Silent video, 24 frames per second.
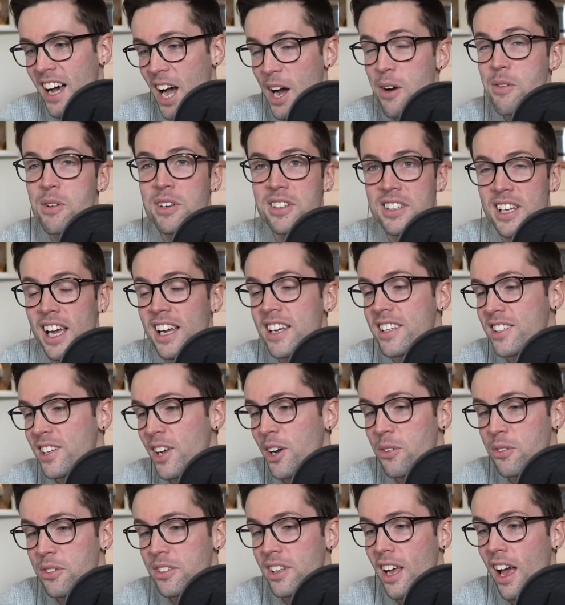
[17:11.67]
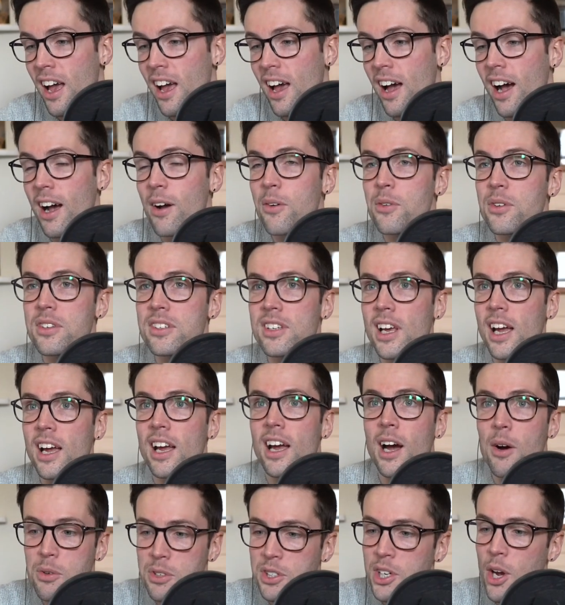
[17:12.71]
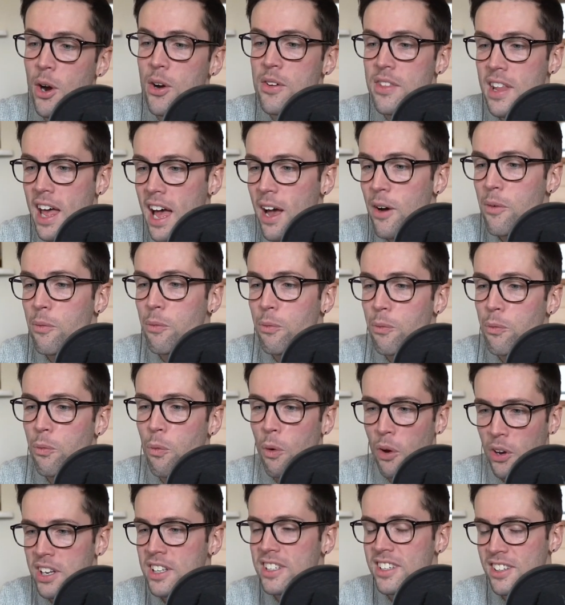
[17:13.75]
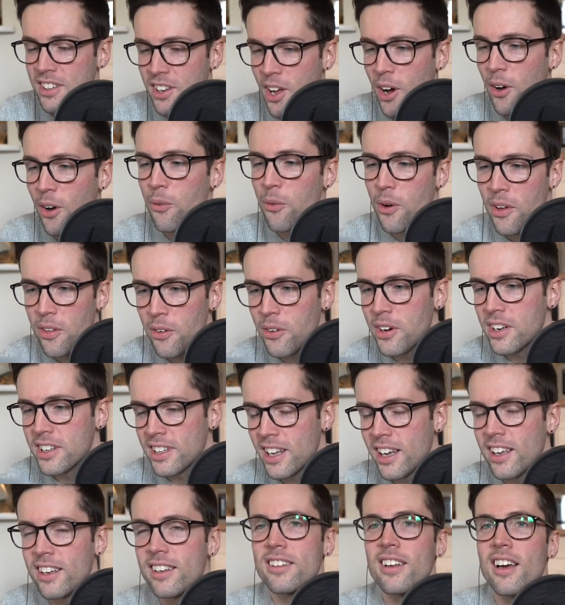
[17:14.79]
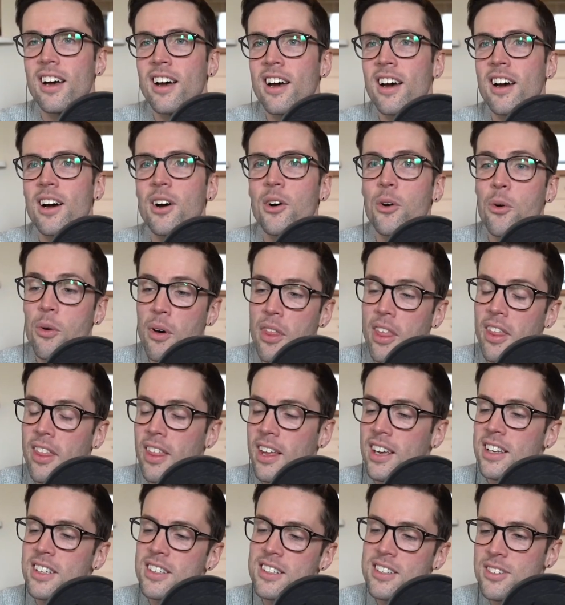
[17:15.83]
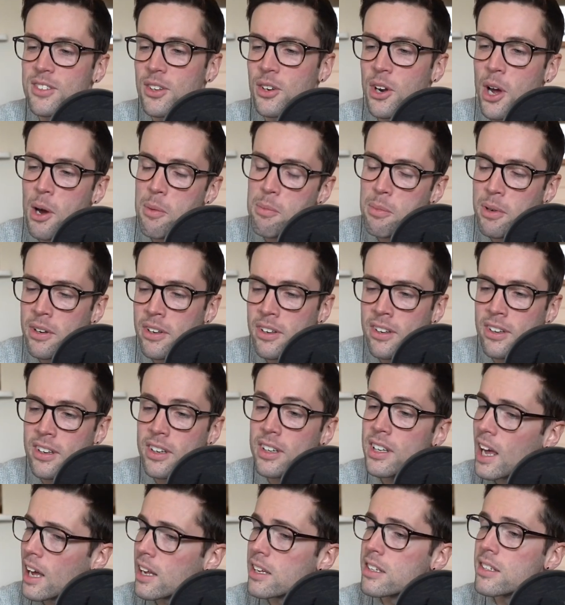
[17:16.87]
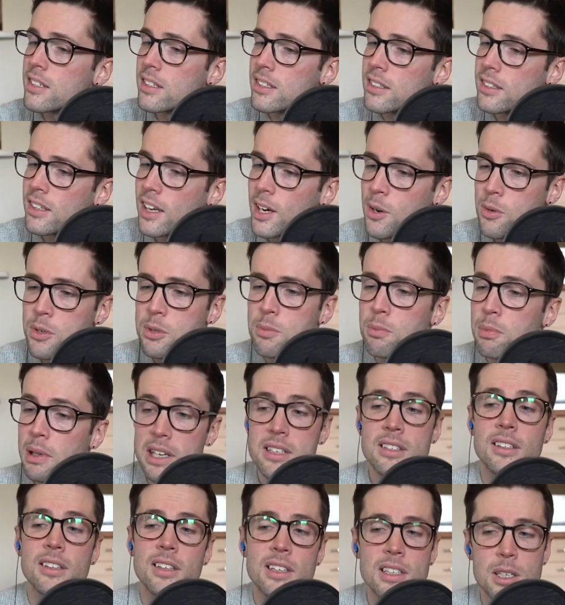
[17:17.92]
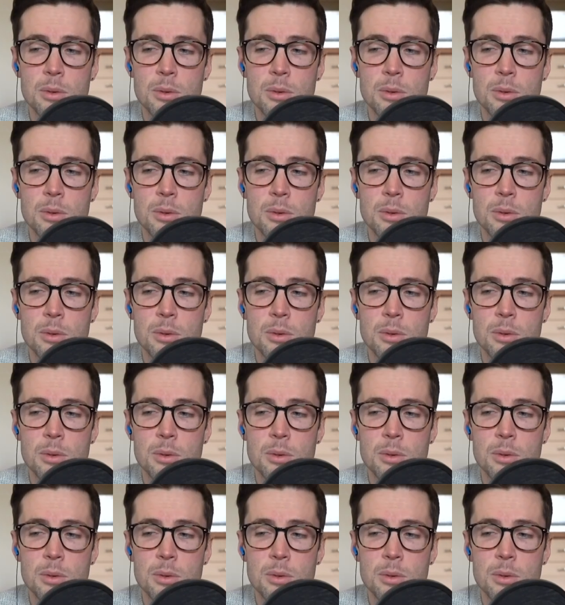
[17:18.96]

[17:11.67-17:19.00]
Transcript: I would say so. Yeah, I would say I was going there wanting to know whether it did uh, or whether they stood up. And yes, I was pleasantly